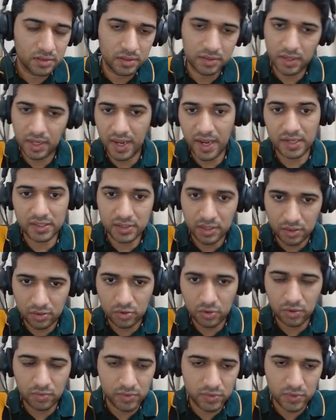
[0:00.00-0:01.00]
the cache
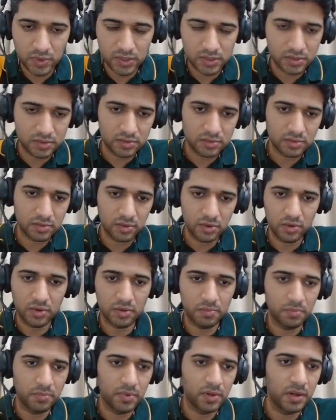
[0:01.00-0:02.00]
control, which was your
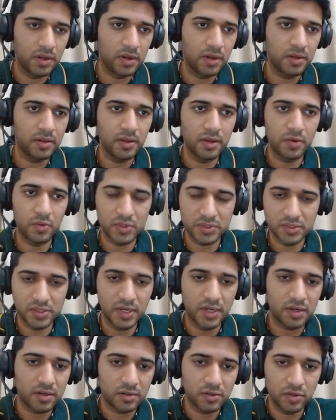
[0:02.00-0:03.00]
that was
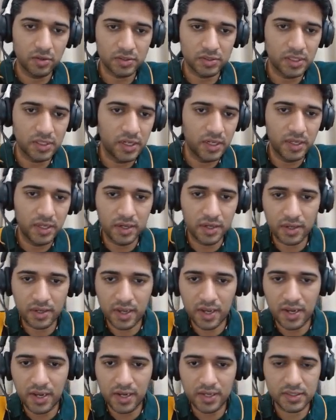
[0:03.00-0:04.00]
there, your CDN
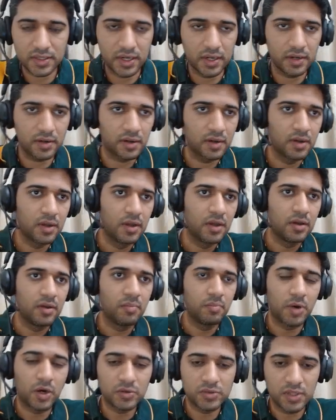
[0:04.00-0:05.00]
cache and
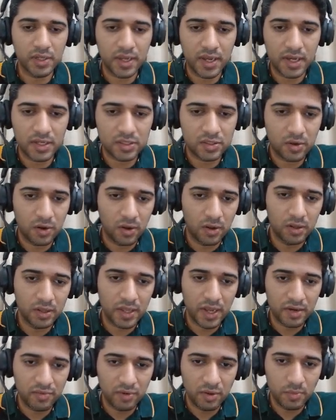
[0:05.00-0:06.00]
browser cache, all
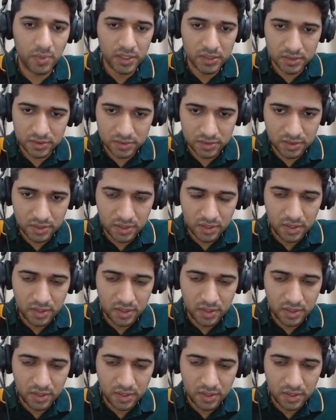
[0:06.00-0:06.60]
that will bust,